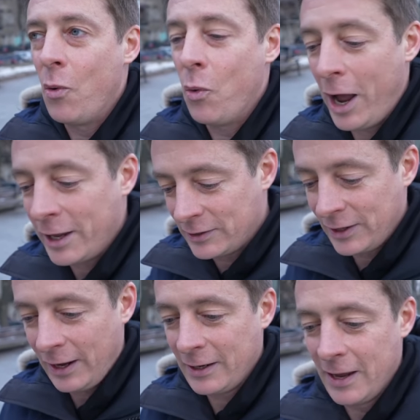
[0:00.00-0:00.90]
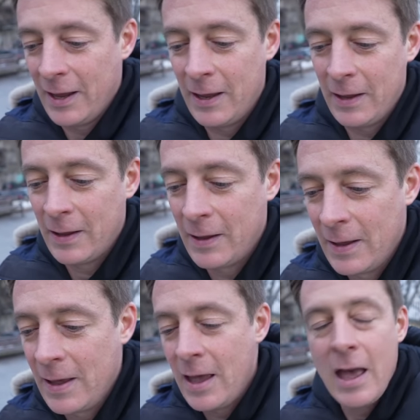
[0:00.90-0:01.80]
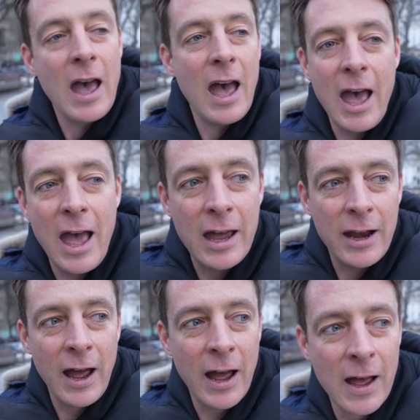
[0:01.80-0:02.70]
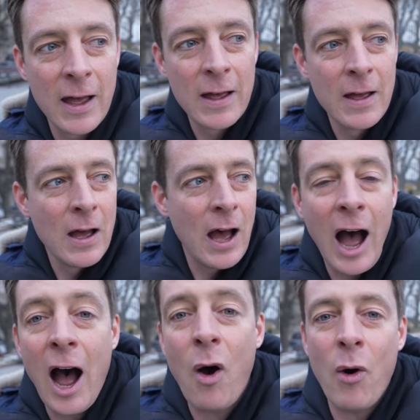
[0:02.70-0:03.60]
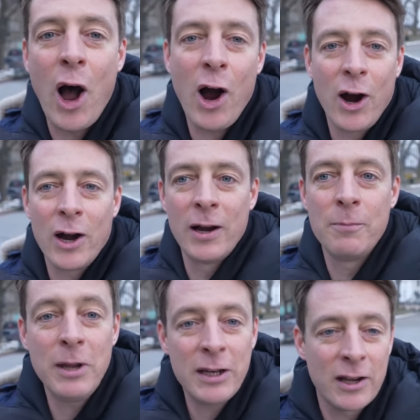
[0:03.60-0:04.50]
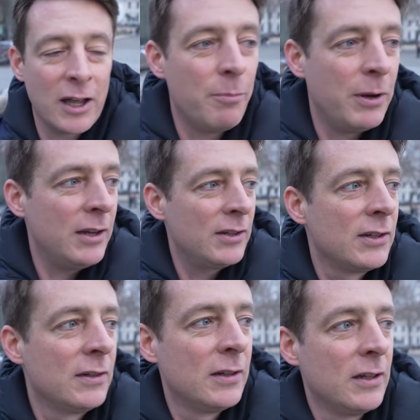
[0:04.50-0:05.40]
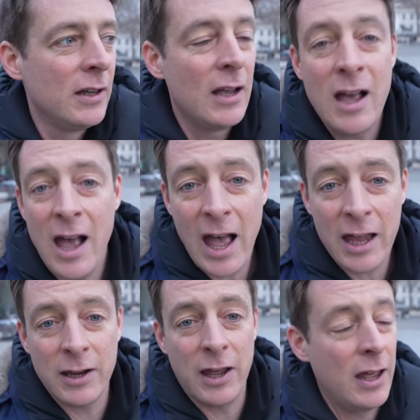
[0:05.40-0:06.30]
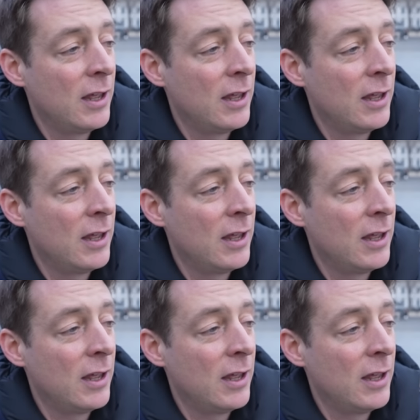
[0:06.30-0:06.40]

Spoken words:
why is that? And how are media companies and